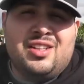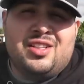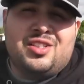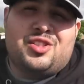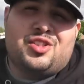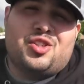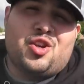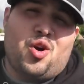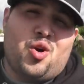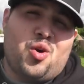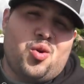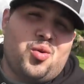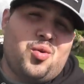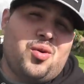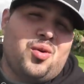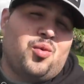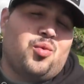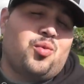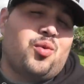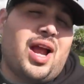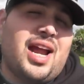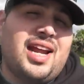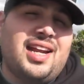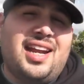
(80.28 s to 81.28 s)
So
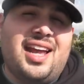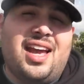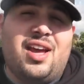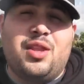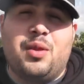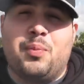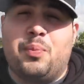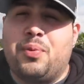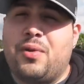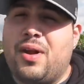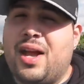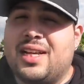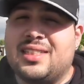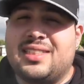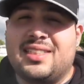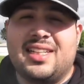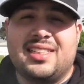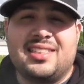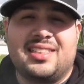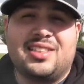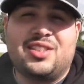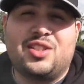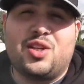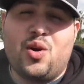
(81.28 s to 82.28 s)
right now the
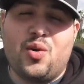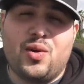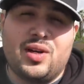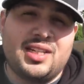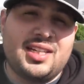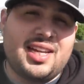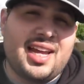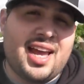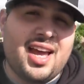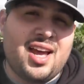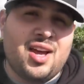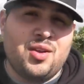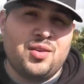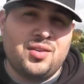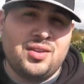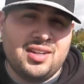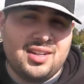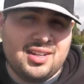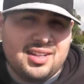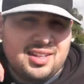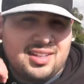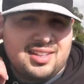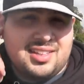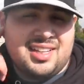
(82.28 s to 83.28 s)
process is going down.
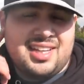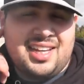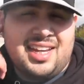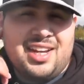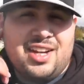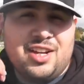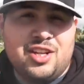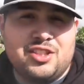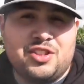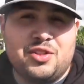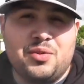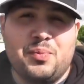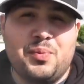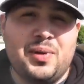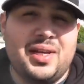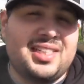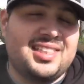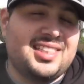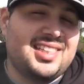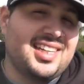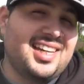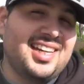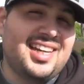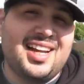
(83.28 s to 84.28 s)
The ears are
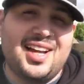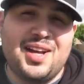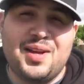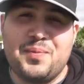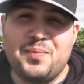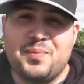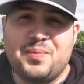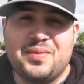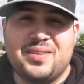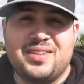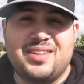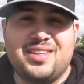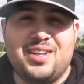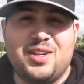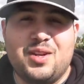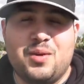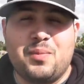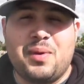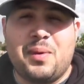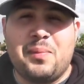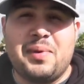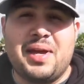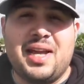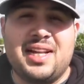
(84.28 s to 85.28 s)
mixing it up. You know,
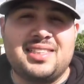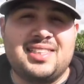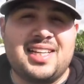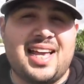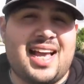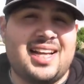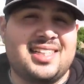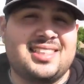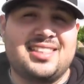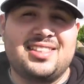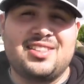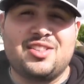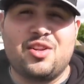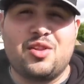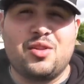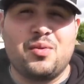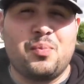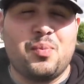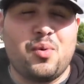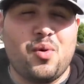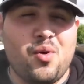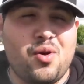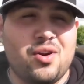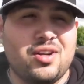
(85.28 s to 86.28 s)
my man Tax is on the
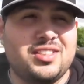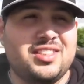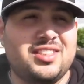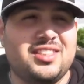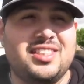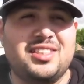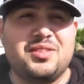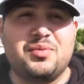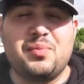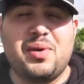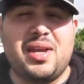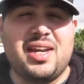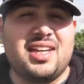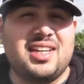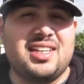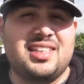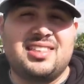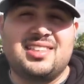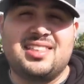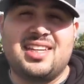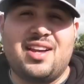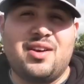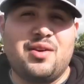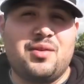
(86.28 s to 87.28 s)
board, just making it
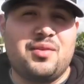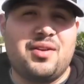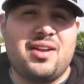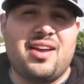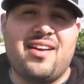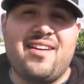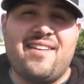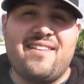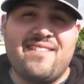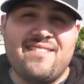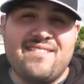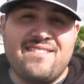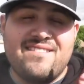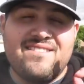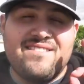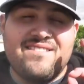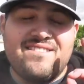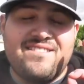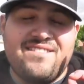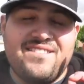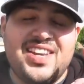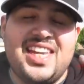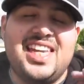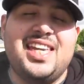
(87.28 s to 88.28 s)
sound
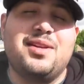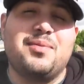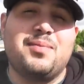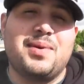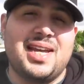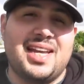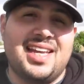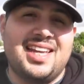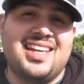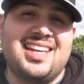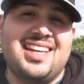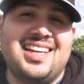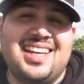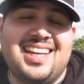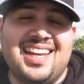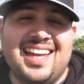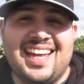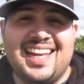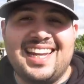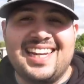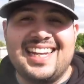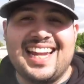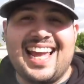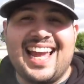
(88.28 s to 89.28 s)
feedman
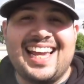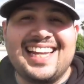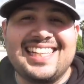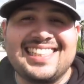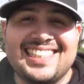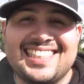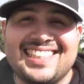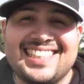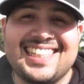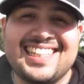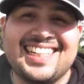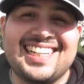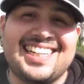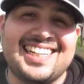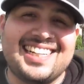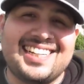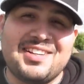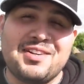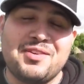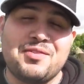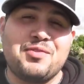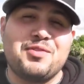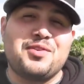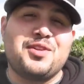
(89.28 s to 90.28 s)
and nice.
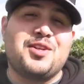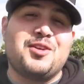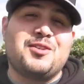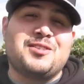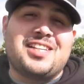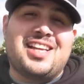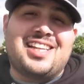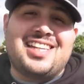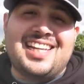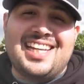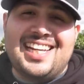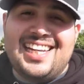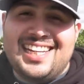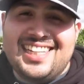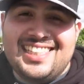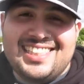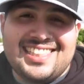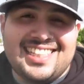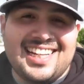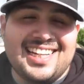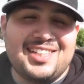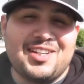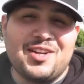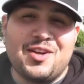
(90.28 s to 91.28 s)
For those on the
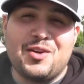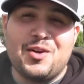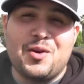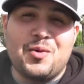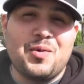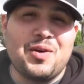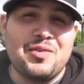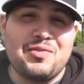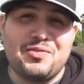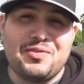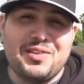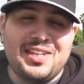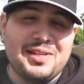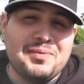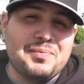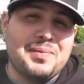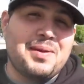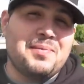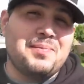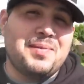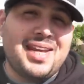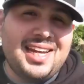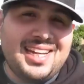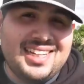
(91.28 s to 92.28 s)
East that don't know what
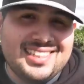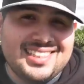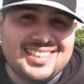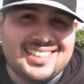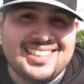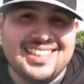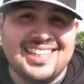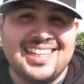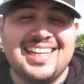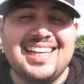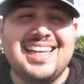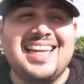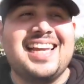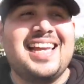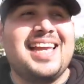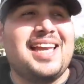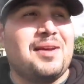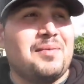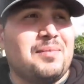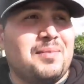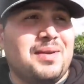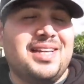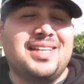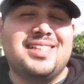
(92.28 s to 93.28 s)
feedman means,
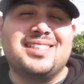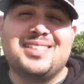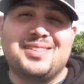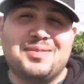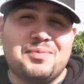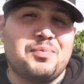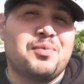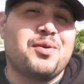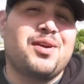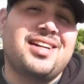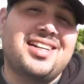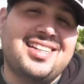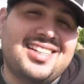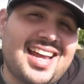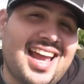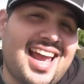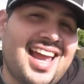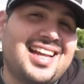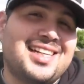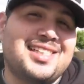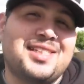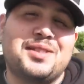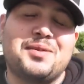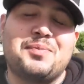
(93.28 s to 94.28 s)
it means pretty
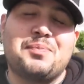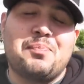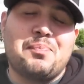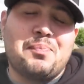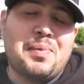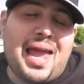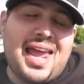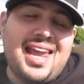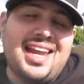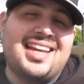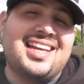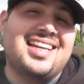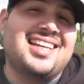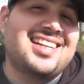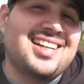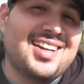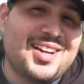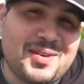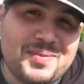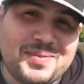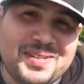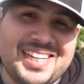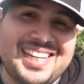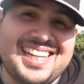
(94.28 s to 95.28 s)
dang spanking,
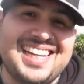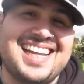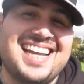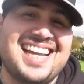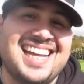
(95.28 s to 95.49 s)
homie.